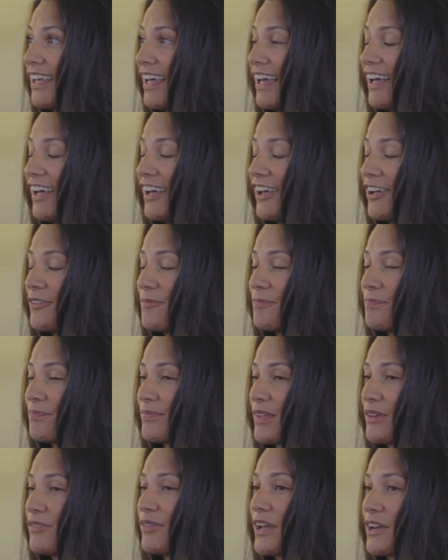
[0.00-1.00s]

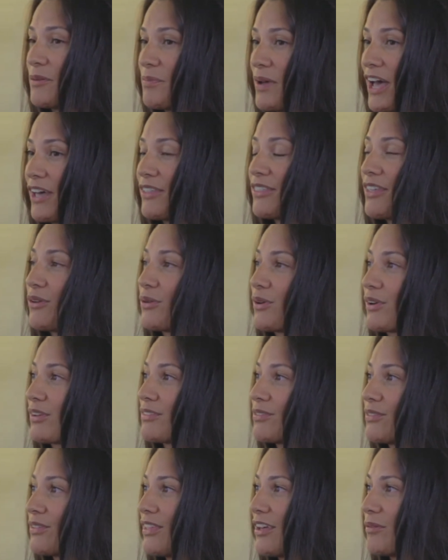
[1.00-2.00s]
find a path that
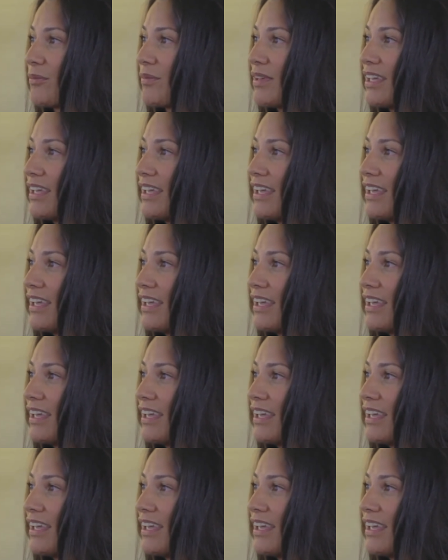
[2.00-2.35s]
works for them,